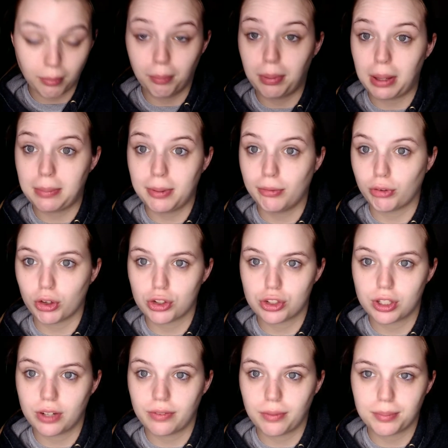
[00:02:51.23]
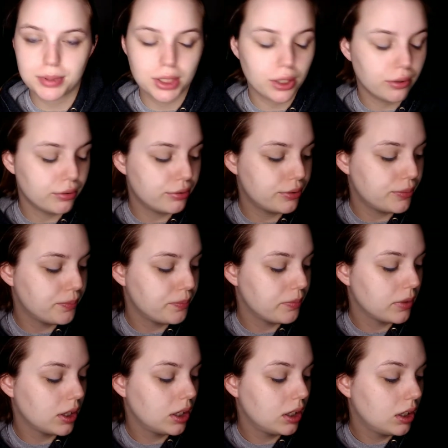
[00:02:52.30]
baby version of himself.
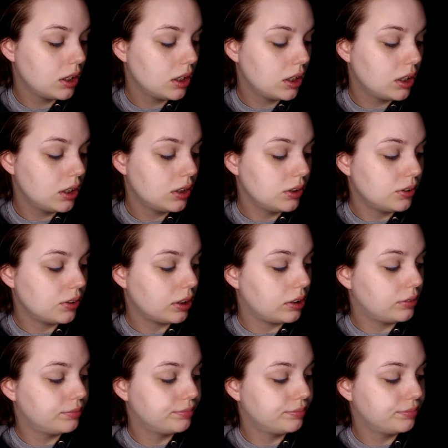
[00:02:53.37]
So,